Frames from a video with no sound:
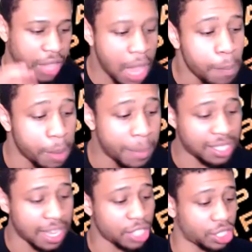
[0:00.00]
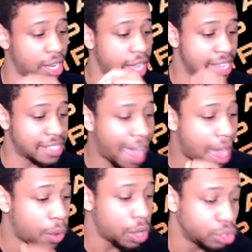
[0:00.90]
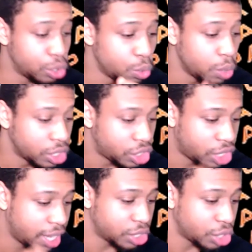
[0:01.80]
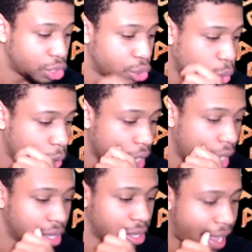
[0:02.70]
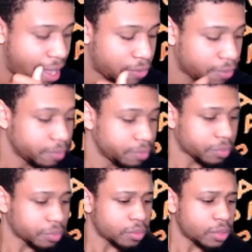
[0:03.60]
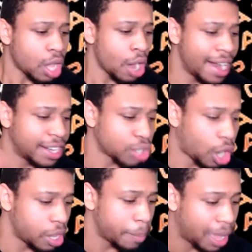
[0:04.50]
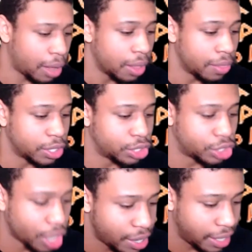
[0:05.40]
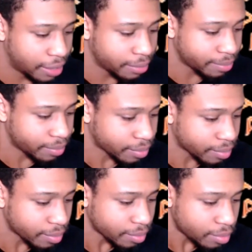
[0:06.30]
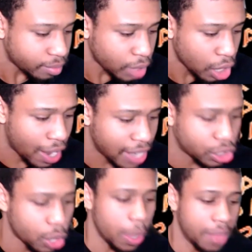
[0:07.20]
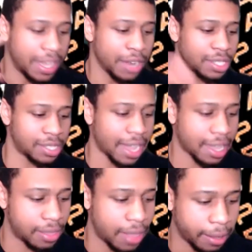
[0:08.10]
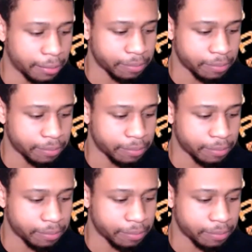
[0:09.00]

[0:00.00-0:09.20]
implementation is how you change your life. All right. It's all about the journey. All right. So here's the second thing.